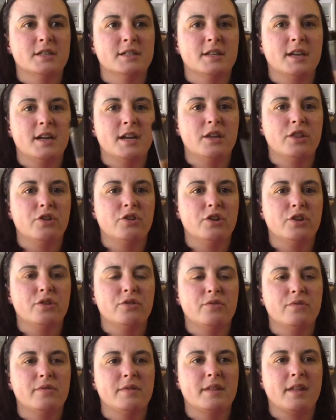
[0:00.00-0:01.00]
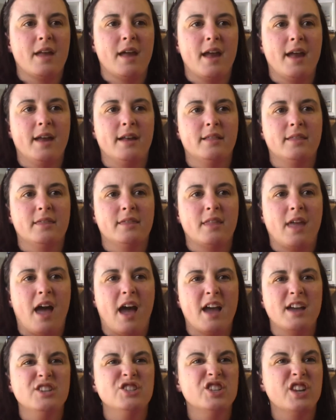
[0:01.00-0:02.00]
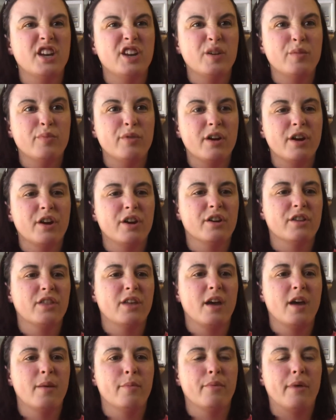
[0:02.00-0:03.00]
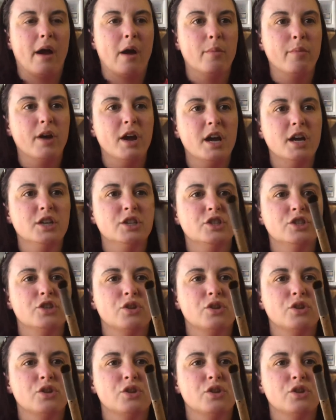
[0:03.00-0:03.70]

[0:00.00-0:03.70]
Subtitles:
I either use like the eyeshadow or the brow brush,